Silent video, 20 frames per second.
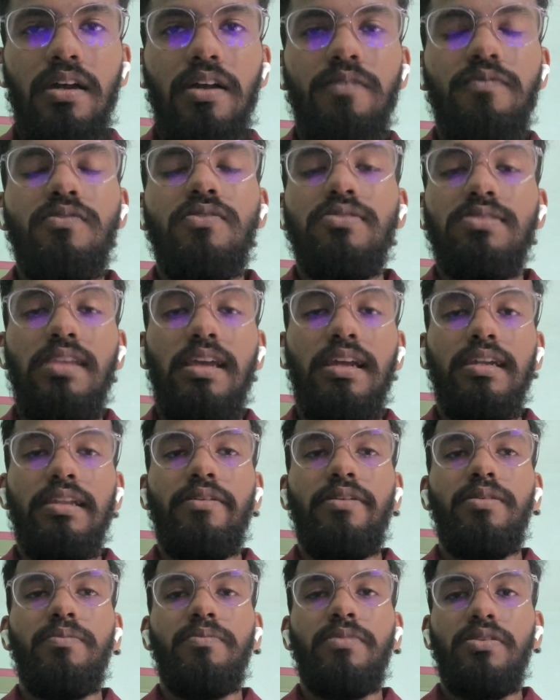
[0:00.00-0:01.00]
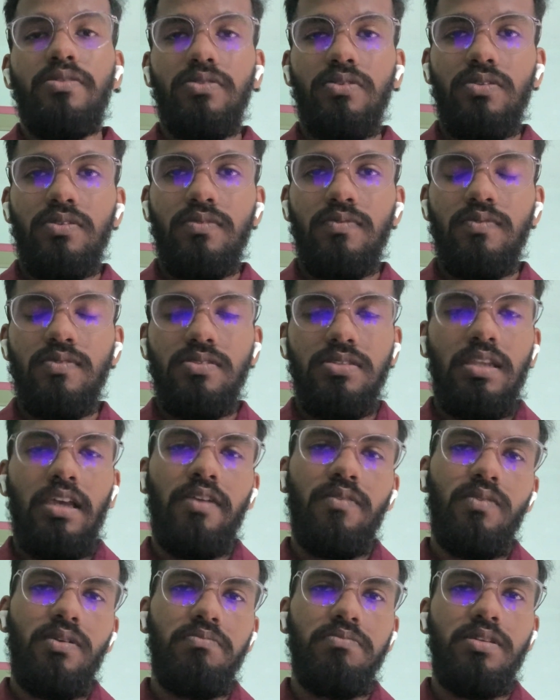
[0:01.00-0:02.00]
full stack development or full
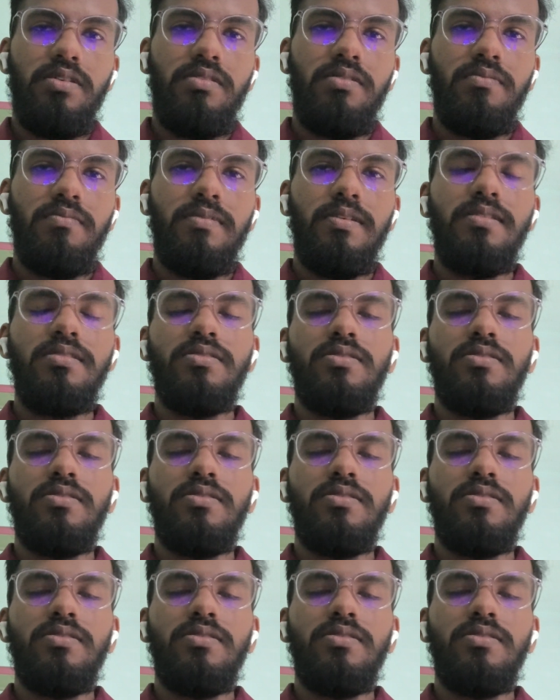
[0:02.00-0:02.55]
stack web development.